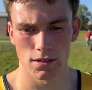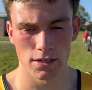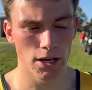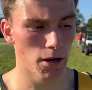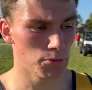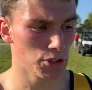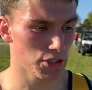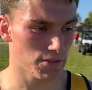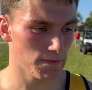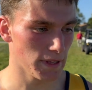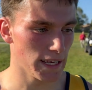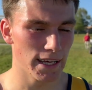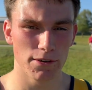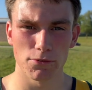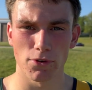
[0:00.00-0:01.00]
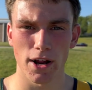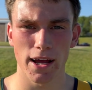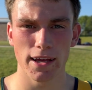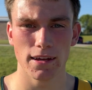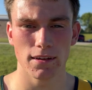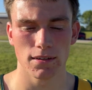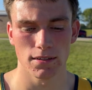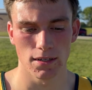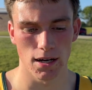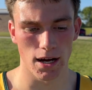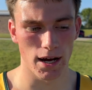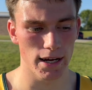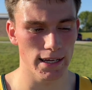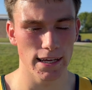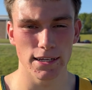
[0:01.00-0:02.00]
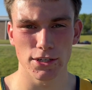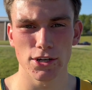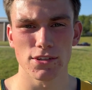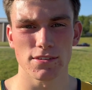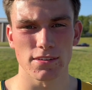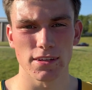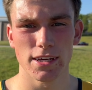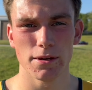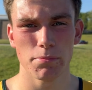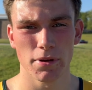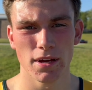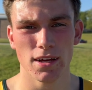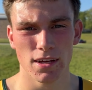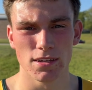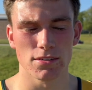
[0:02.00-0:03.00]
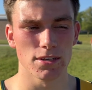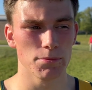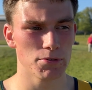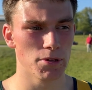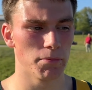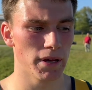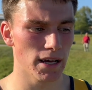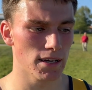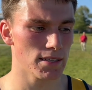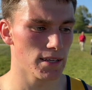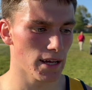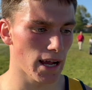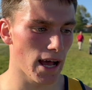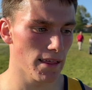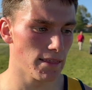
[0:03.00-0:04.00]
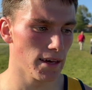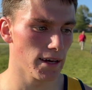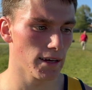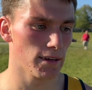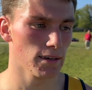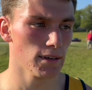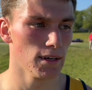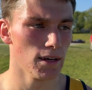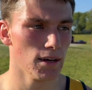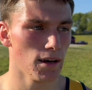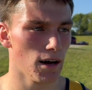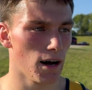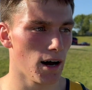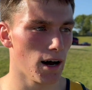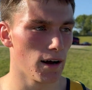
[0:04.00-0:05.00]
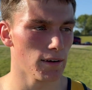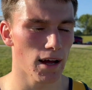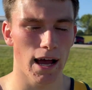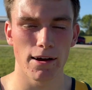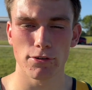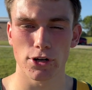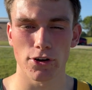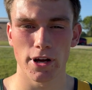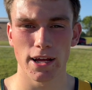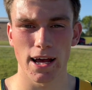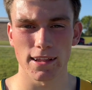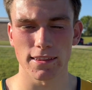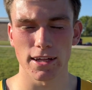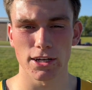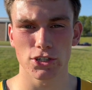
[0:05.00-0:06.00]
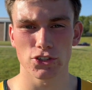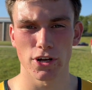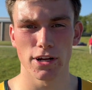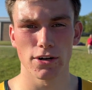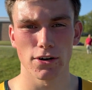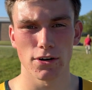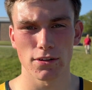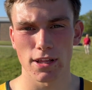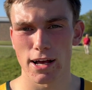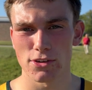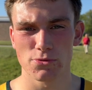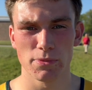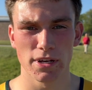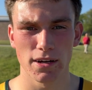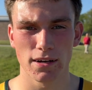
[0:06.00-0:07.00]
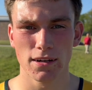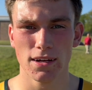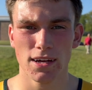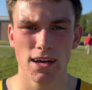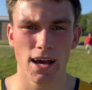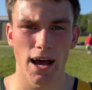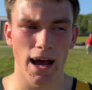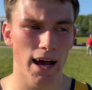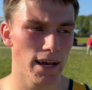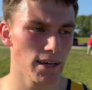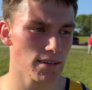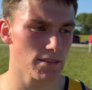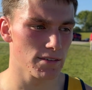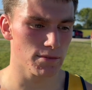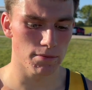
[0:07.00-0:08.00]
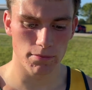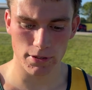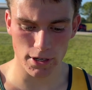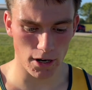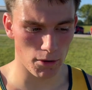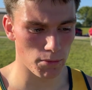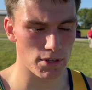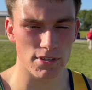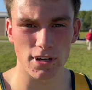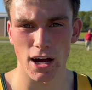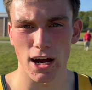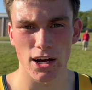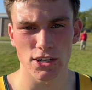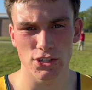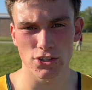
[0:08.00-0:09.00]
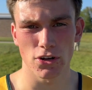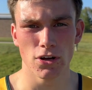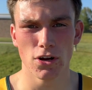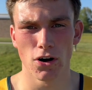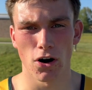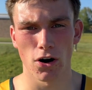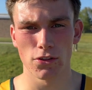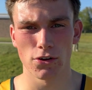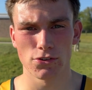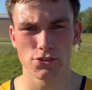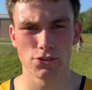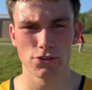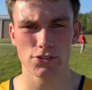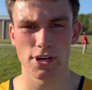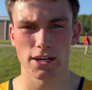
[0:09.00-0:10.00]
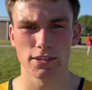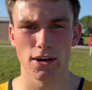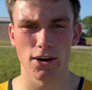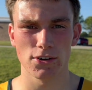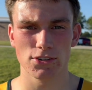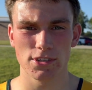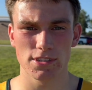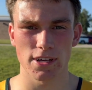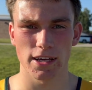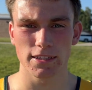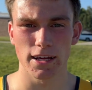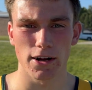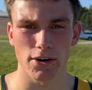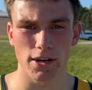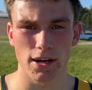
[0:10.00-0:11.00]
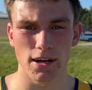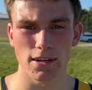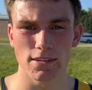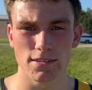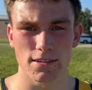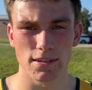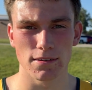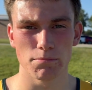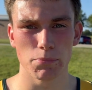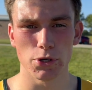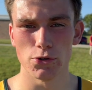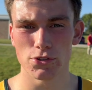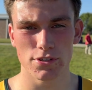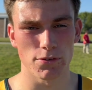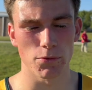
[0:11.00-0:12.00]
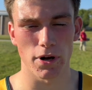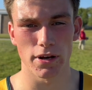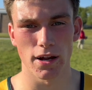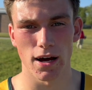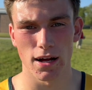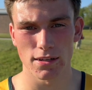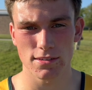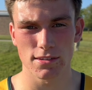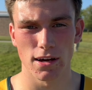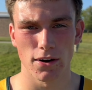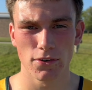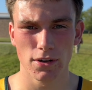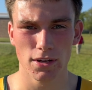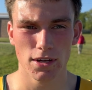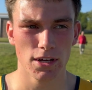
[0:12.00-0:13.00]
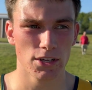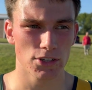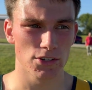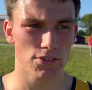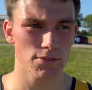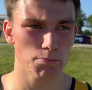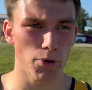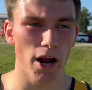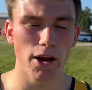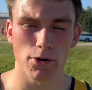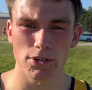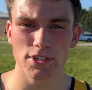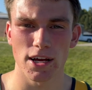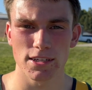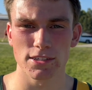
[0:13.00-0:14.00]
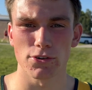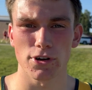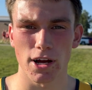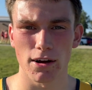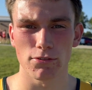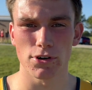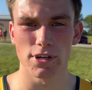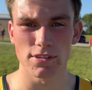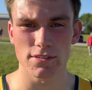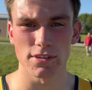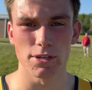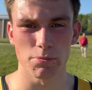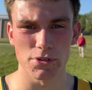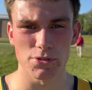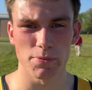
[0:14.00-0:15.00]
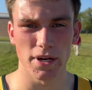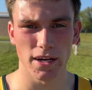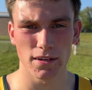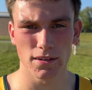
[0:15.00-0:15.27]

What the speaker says: Yeah, just eating right, getting good sleep. Sleep's the biggest thing, I think. I have a great athletic trainer, allows me to ice, you know, massage, all those new technologies like air guns and boots and whatnot. So just prioritizing recovery and sleep is big.